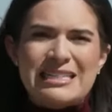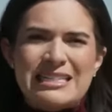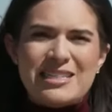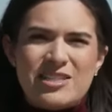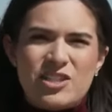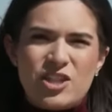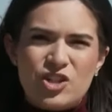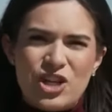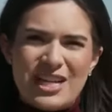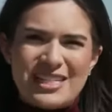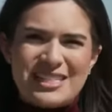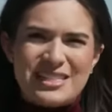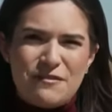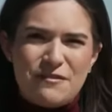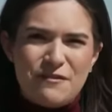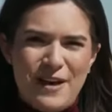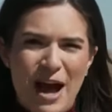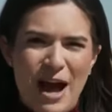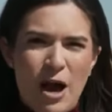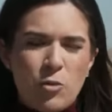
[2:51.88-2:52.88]
to suggest
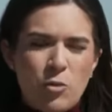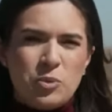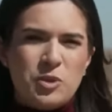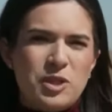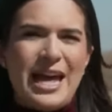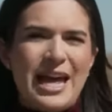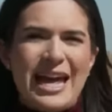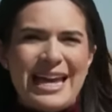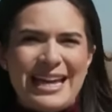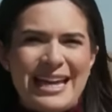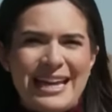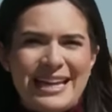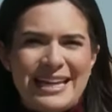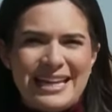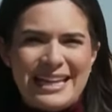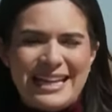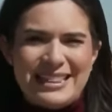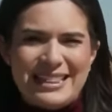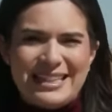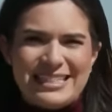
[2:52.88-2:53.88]
foul play
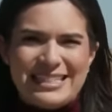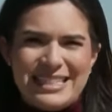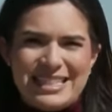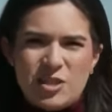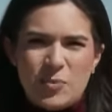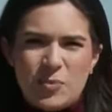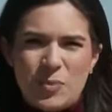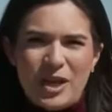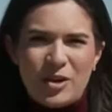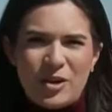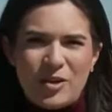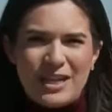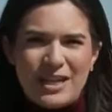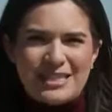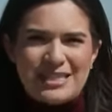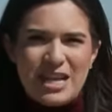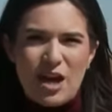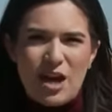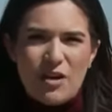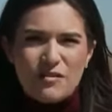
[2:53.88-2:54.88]
in the
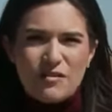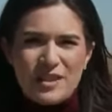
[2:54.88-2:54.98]
disappearance of